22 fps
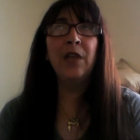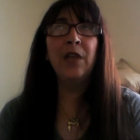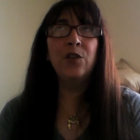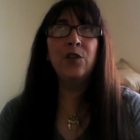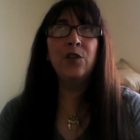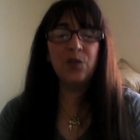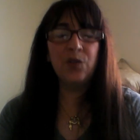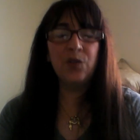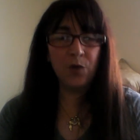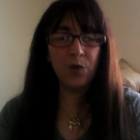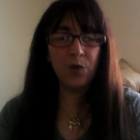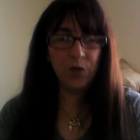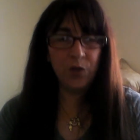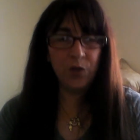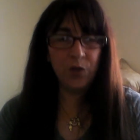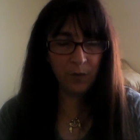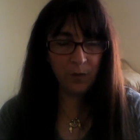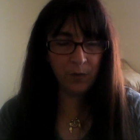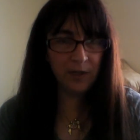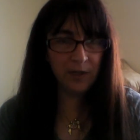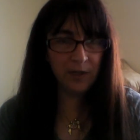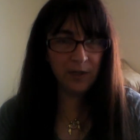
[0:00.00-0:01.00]
Distortion
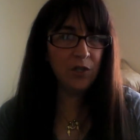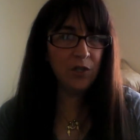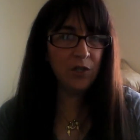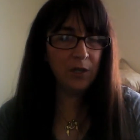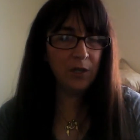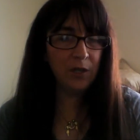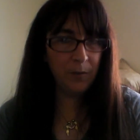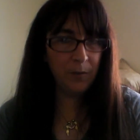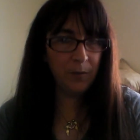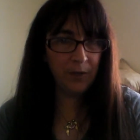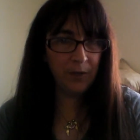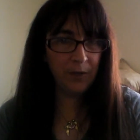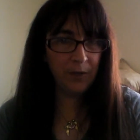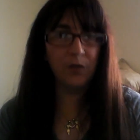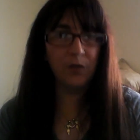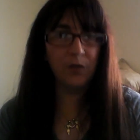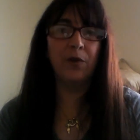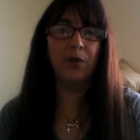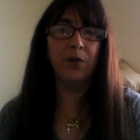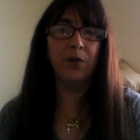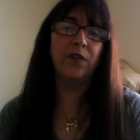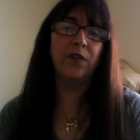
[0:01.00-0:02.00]
was initially Picture
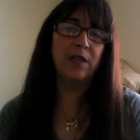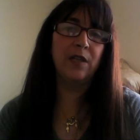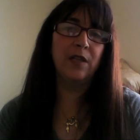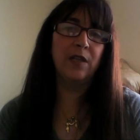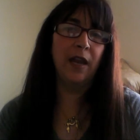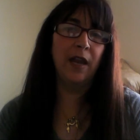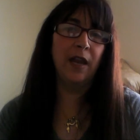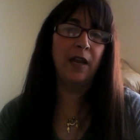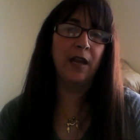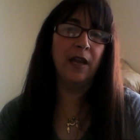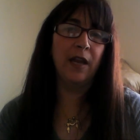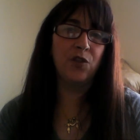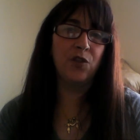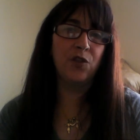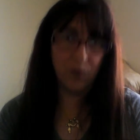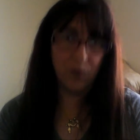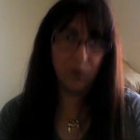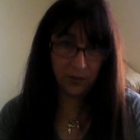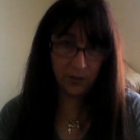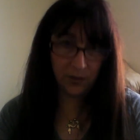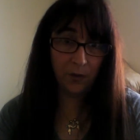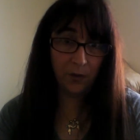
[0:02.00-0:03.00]
Perfect, a
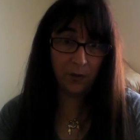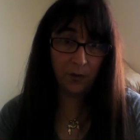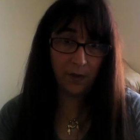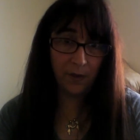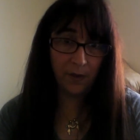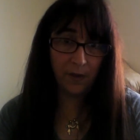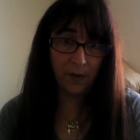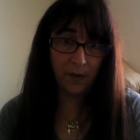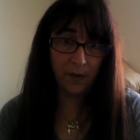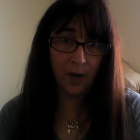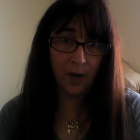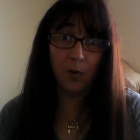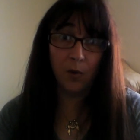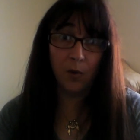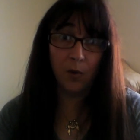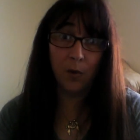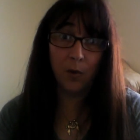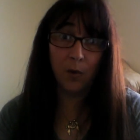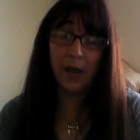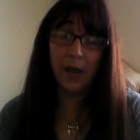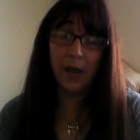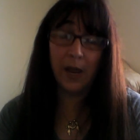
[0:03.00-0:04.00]
short story that I
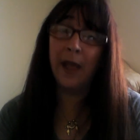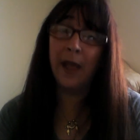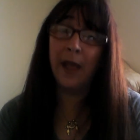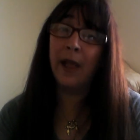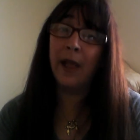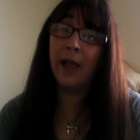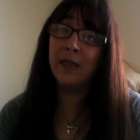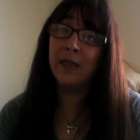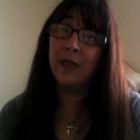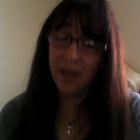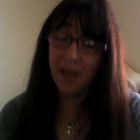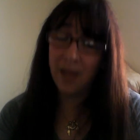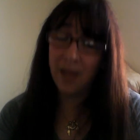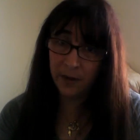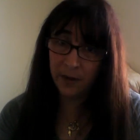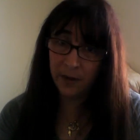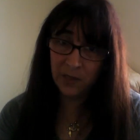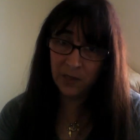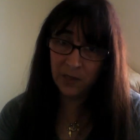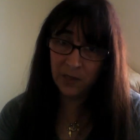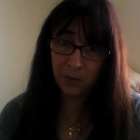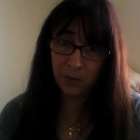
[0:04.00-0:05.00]
wrote, and that
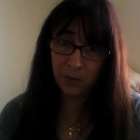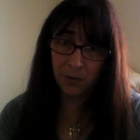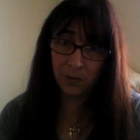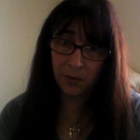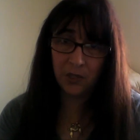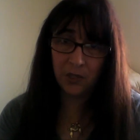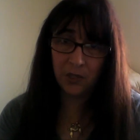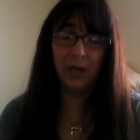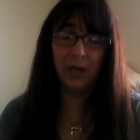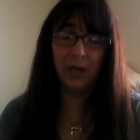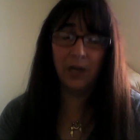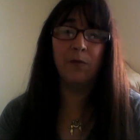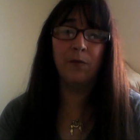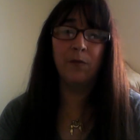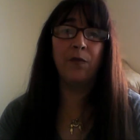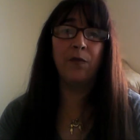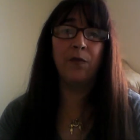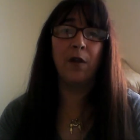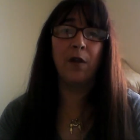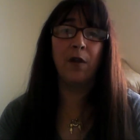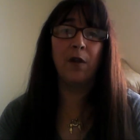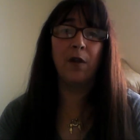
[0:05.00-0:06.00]
inspiration came
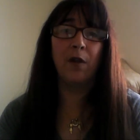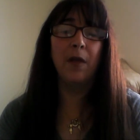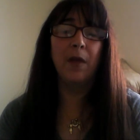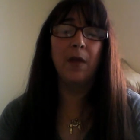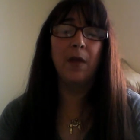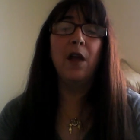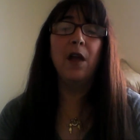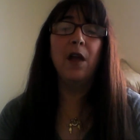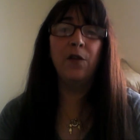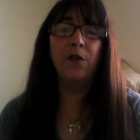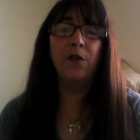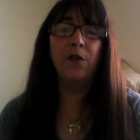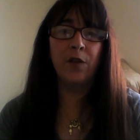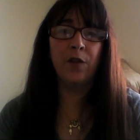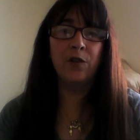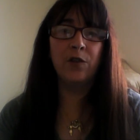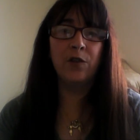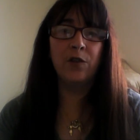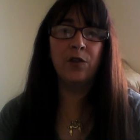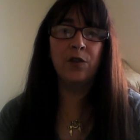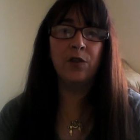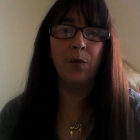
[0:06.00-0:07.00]
from a
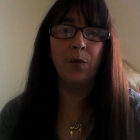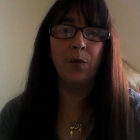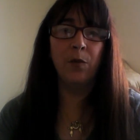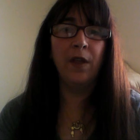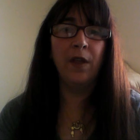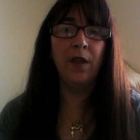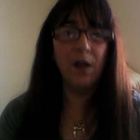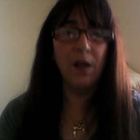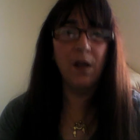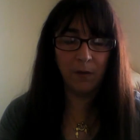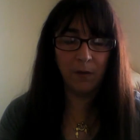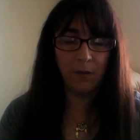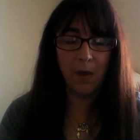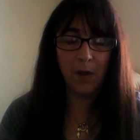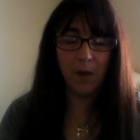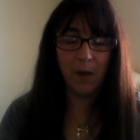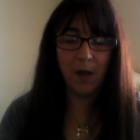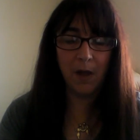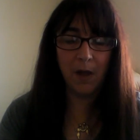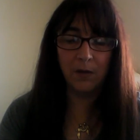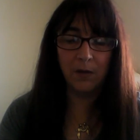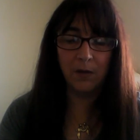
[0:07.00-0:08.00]
friendship with a cover
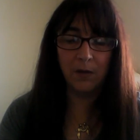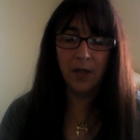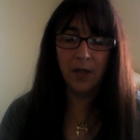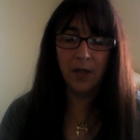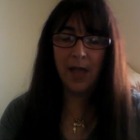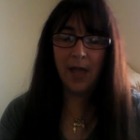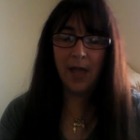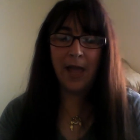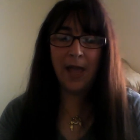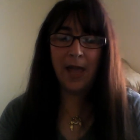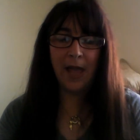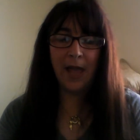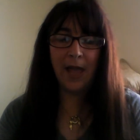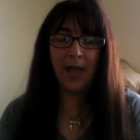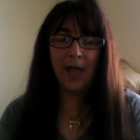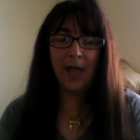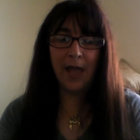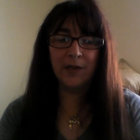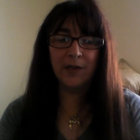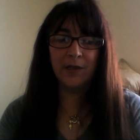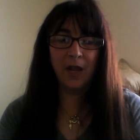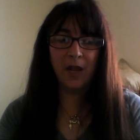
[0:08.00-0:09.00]
model.
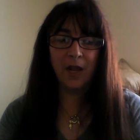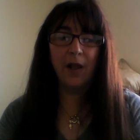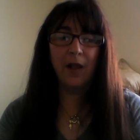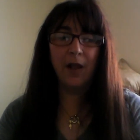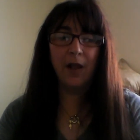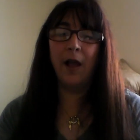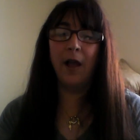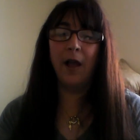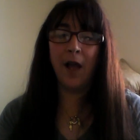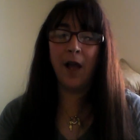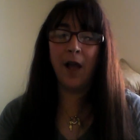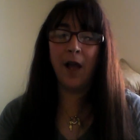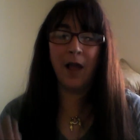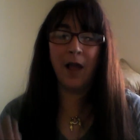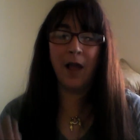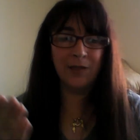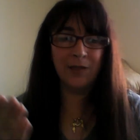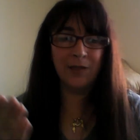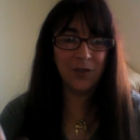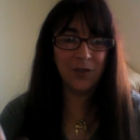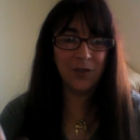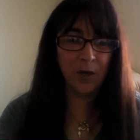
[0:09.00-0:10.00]
And I
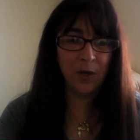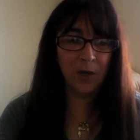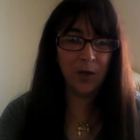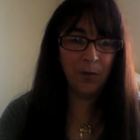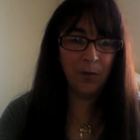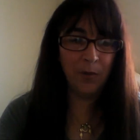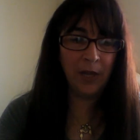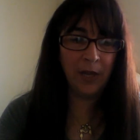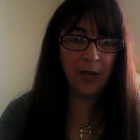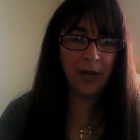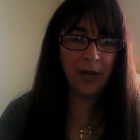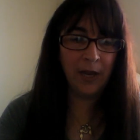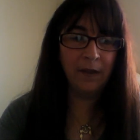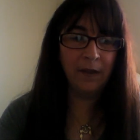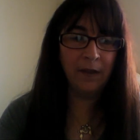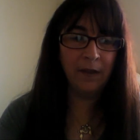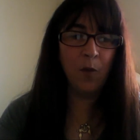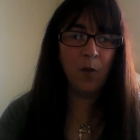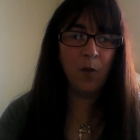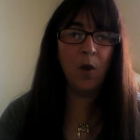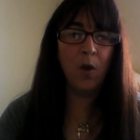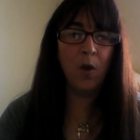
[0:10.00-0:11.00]
started playing
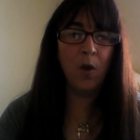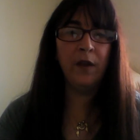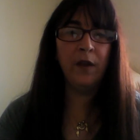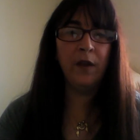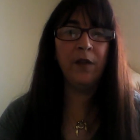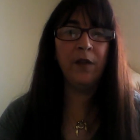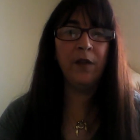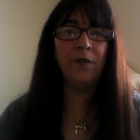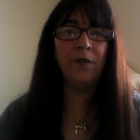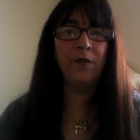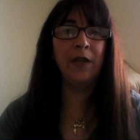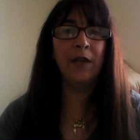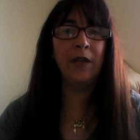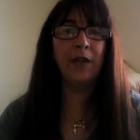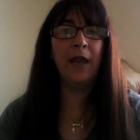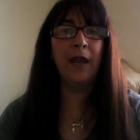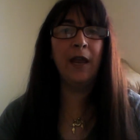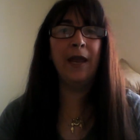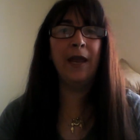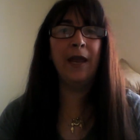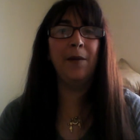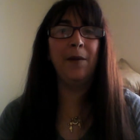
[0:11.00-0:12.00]
that what if
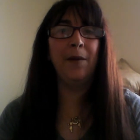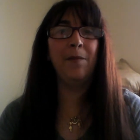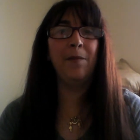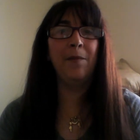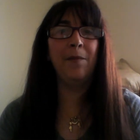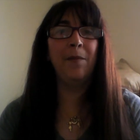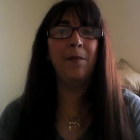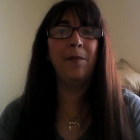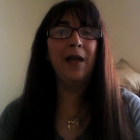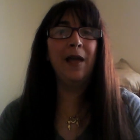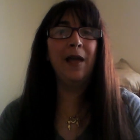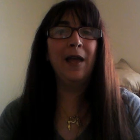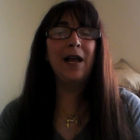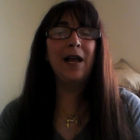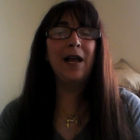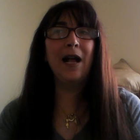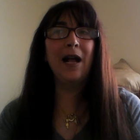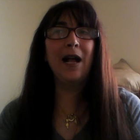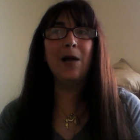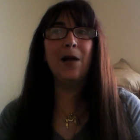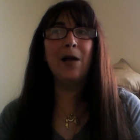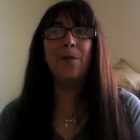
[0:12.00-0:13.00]
game
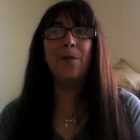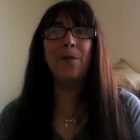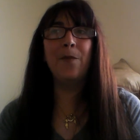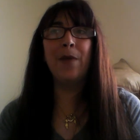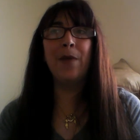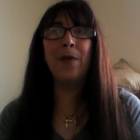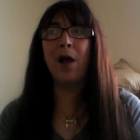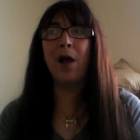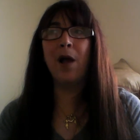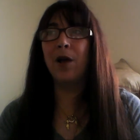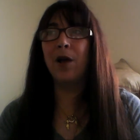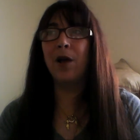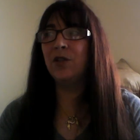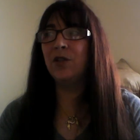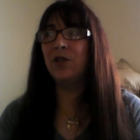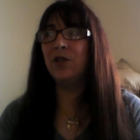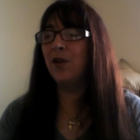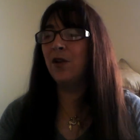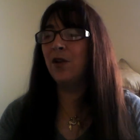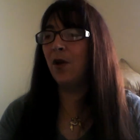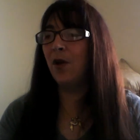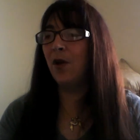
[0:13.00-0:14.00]
about,
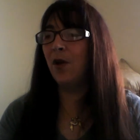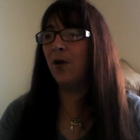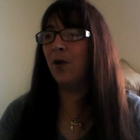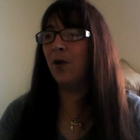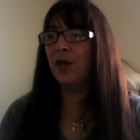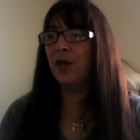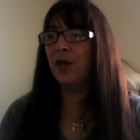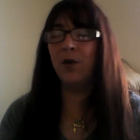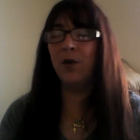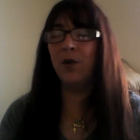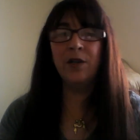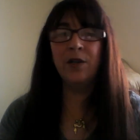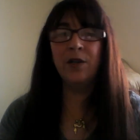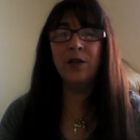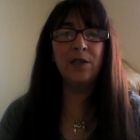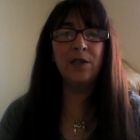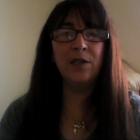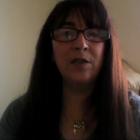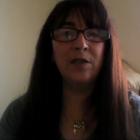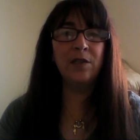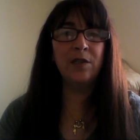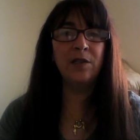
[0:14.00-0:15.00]
here
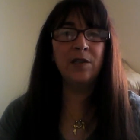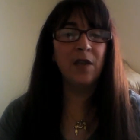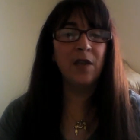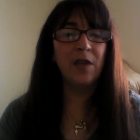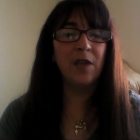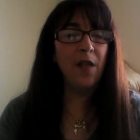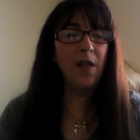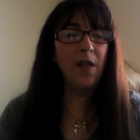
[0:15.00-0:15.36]
is this